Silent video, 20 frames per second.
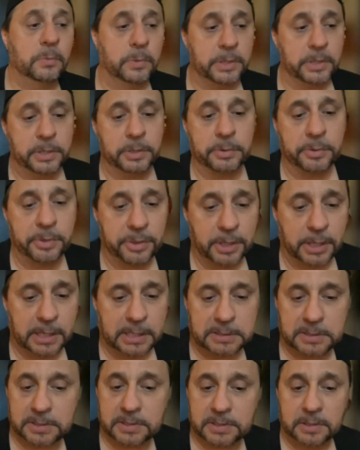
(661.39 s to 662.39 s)
What are your
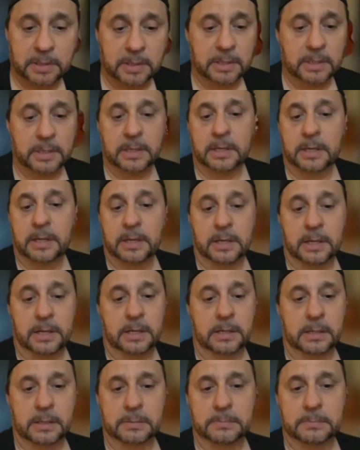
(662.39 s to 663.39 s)
thoughts?
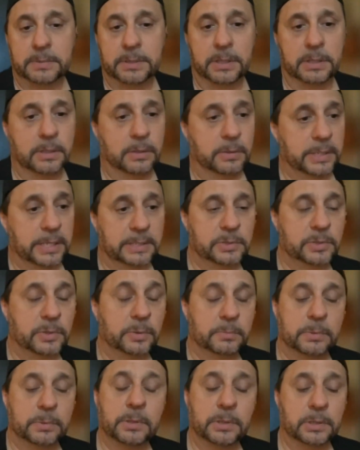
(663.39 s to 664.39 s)
And I
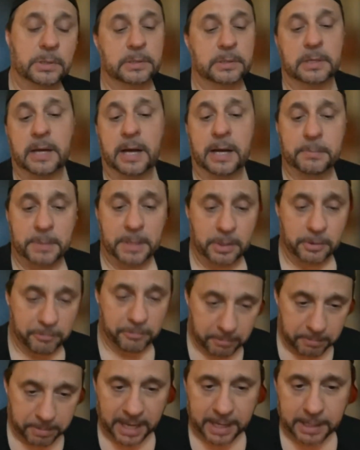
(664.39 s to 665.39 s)
told him, look, I'm here
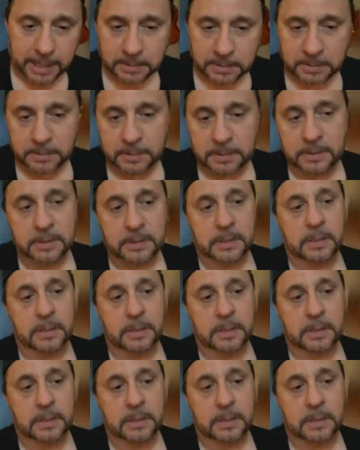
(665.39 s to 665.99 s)
for Patton.